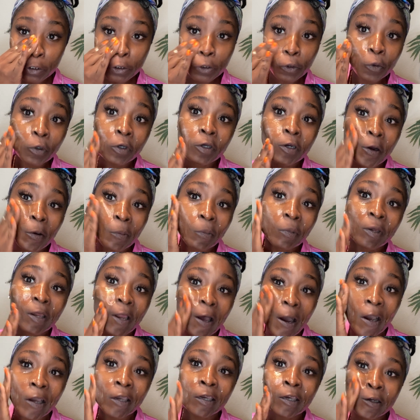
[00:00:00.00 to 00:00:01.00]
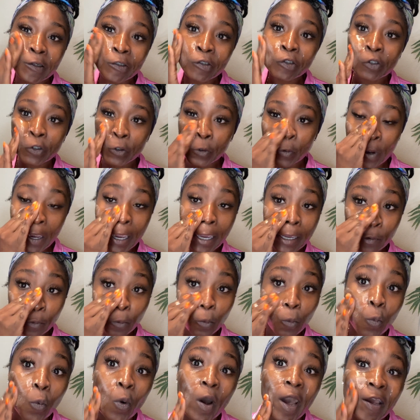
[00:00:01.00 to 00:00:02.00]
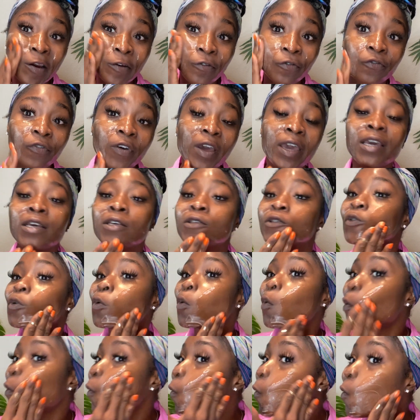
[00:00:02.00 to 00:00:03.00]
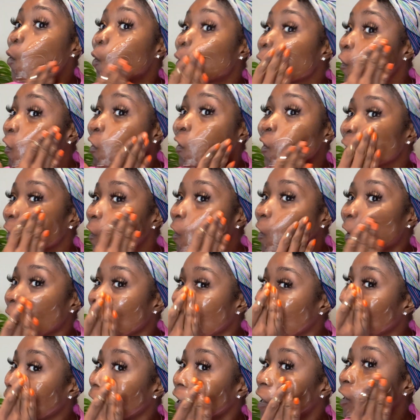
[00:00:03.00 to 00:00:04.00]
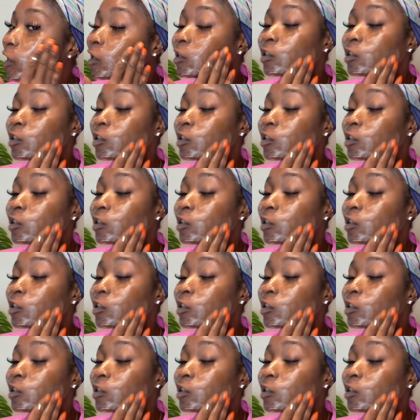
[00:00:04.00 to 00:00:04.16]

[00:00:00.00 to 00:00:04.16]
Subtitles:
You can apply it to a wet face or a